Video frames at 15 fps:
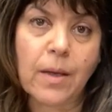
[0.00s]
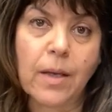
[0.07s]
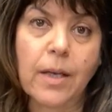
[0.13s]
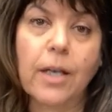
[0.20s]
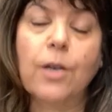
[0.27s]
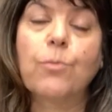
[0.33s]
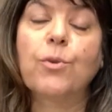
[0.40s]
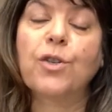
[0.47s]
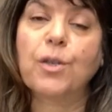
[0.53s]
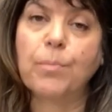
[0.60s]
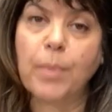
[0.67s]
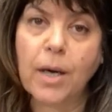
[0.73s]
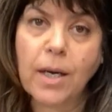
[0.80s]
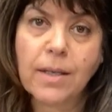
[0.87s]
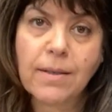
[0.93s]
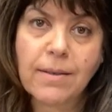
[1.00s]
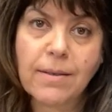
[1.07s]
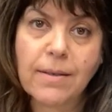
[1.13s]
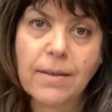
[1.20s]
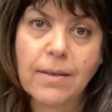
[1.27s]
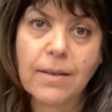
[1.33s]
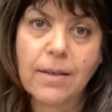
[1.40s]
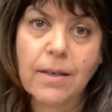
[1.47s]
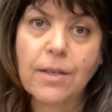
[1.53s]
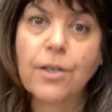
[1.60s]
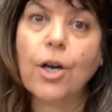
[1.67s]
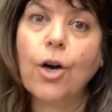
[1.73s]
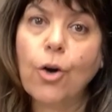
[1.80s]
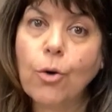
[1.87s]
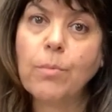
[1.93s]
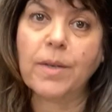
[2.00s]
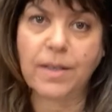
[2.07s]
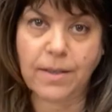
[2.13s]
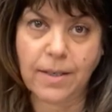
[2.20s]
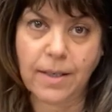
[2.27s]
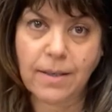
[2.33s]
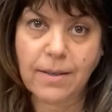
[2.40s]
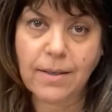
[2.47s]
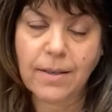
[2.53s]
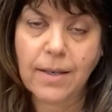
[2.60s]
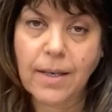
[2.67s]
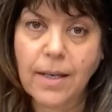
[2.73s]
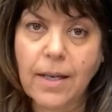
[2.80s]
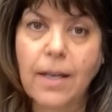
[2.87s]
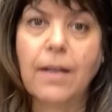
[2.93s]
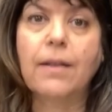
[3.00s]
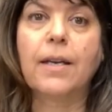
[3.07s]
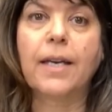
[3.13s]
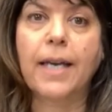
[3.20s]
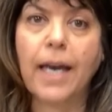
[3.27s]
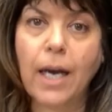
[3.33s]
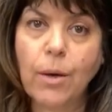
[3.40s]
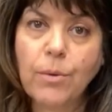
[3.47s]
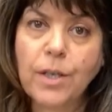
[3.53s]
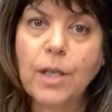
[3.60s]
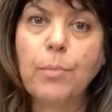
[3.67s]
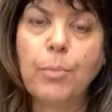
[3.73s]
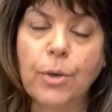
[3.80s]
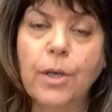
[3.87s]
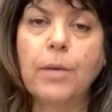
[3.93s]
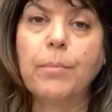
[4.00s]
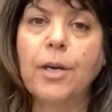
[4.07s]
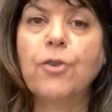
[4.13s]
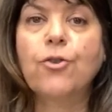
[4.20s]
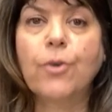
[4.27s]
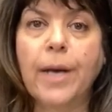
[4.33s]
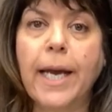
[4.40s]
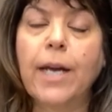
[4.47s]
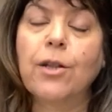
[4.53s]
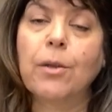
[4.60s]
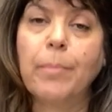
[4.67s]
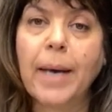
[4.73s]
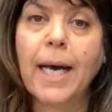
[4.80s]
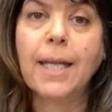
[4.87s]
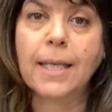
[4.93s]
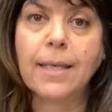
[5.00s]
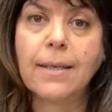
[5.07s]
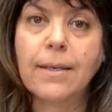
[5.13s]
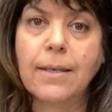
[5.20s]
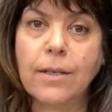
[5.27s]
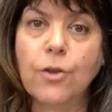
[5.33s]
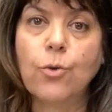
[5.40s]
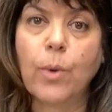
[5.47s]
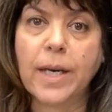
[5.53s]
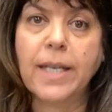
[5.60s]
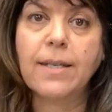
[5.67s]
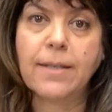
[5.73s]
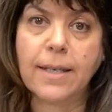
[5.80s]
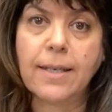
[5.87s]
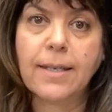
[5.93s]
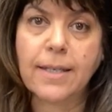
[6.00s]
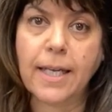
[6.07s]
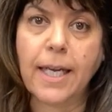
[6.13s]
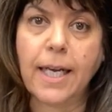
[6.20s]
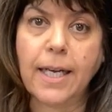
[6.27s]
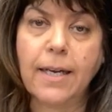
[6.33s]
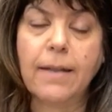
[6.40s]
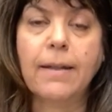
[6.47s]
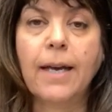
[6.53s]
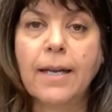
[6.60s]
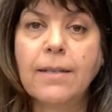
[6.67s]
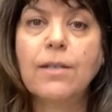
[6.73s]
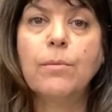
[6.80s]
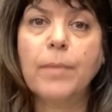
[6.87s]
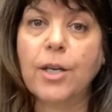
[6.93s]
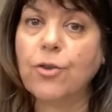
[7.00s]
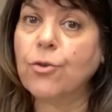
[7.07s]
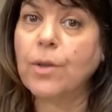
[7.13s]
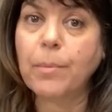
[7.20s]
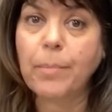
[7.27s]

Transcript: In response to homelessness, the county put Measure A on the ballot in 2016. That's the measure that